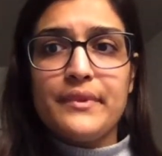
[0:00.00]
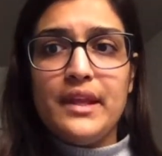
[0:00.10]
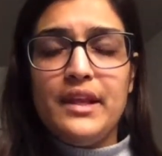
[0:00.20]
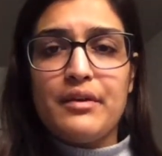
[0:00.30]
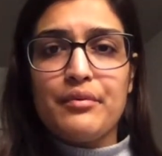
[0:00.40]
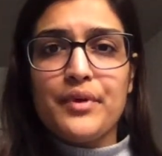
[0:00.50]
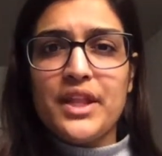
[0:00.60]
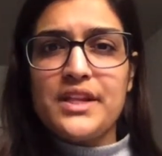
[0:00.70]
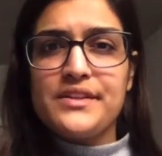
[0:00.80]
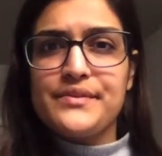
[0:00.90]

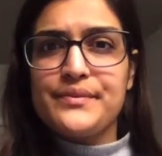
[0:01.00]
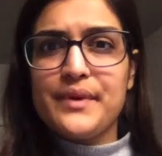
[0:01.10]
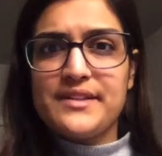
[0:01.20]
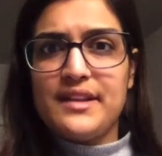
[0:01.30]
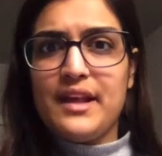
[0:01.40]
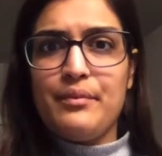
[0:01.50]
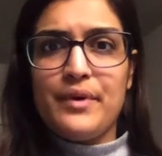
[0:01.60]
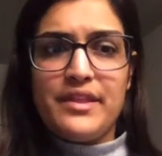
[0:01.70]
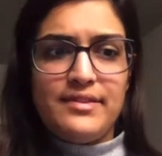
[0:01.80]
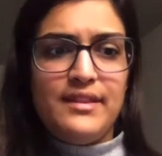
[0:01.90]
really just resonate
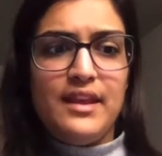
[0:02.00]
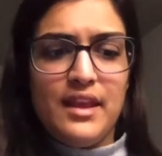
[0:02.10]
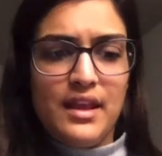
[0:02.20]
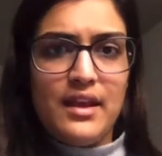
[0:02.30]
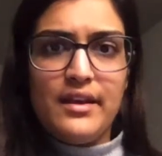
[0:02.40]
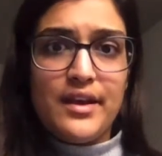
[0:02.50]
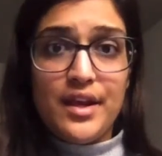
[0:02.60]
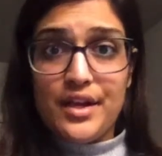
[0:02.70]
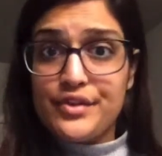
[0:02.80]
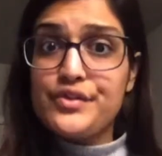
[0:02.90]
with the
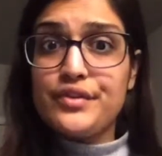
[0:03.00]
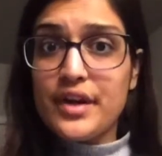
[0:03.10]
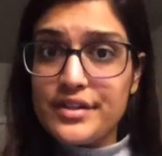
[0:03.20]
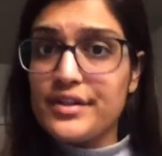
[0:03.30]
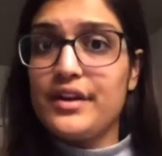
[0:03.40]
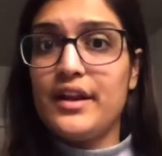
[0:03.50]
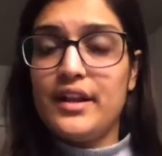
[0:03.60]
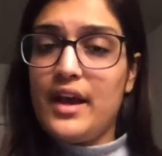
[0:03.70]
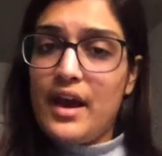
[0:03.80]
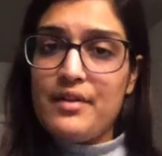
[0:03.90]
instructor
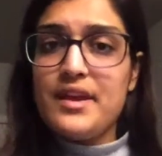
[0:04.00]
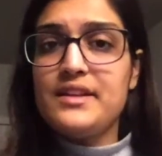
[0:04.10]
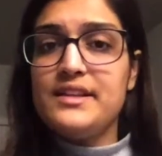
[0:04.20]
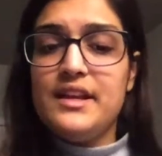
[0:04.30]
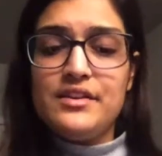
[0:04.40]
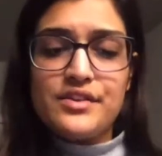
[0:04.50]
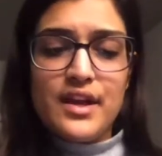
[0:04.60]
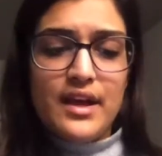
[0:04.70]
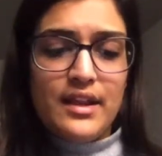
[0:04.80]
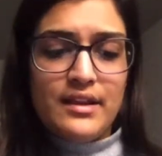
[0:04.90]
and how they teach.
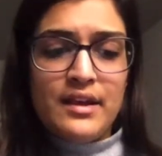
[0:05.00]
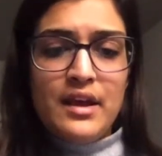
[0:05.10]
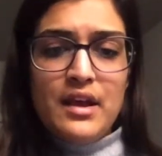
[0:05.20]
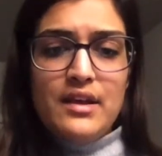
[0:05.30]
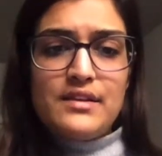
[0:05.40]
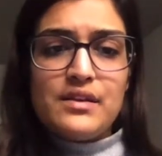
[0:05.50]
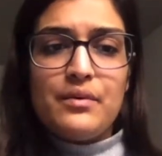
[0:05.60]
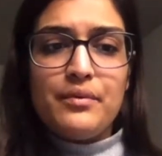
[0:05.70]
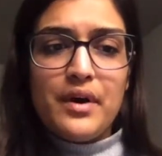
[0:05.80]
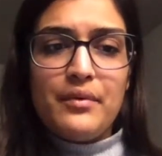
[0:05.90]
And
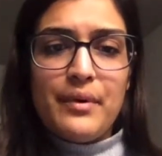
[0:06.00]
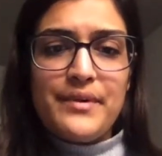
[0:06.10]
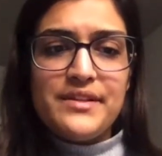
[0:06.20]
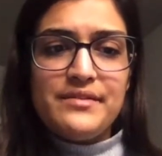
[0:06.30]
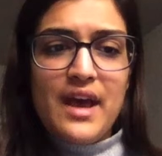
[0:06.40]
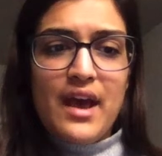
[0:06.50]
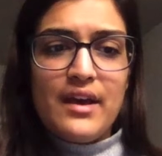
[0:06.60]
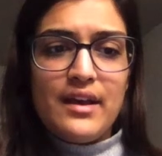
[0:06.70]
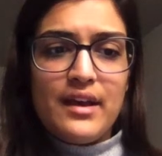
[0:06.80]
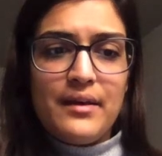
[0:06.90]
so when we do
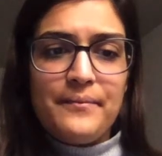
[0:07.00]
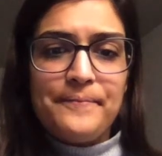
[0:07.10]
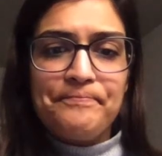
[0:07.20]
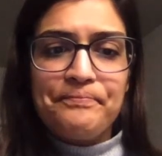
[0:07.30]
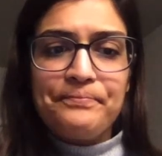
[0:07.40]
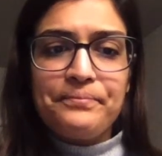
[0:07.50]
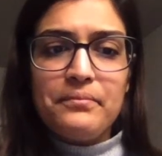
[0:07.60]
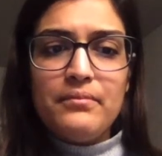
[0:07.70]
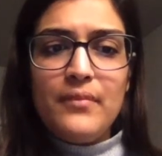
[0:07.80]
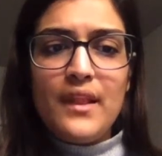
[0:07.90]
that,
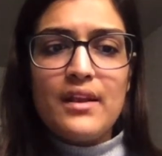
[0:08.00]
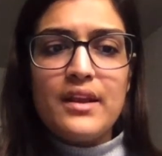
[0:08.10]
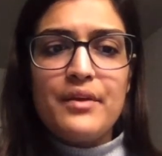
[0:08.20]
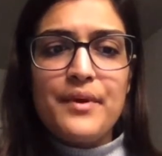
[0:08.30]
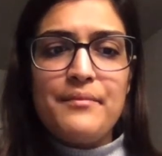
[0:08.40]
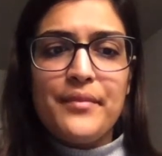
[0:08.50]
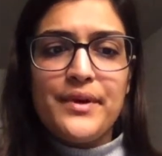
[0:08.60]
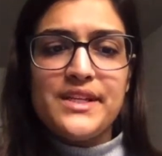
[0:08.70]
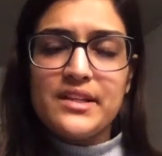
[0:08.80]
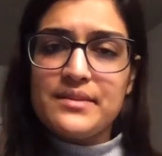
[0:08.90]
we
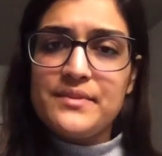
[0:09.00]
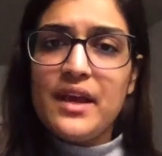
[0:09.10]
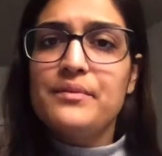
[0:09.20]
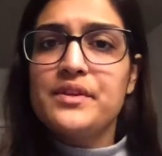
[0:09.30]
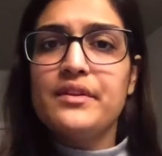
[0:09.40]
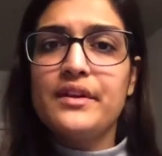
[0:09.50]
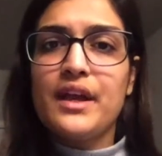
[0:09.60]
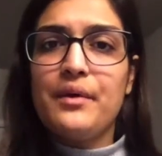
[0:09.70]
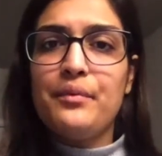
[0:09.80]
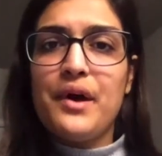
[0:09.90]
take some time to look
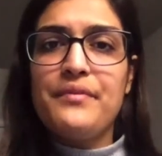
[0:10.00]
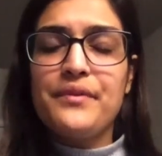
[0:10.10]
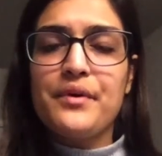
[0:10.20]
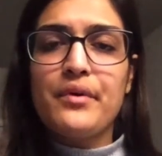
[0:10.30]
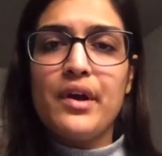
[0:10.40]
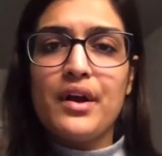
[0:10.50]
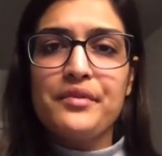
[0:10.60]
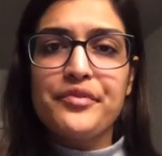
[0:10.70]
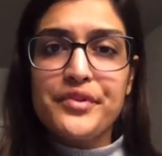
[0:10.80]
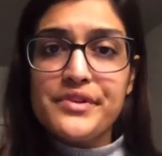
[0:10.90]
at what the
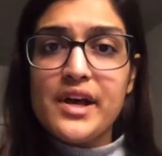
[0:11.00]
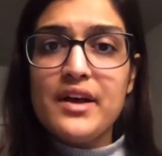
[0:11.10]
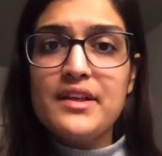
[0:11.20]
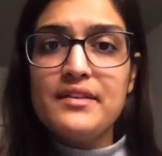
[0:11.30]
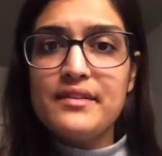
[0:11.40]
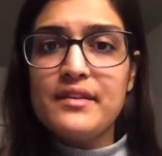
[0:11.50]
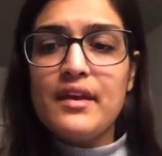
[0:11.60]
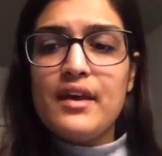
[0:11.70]
choreographer does,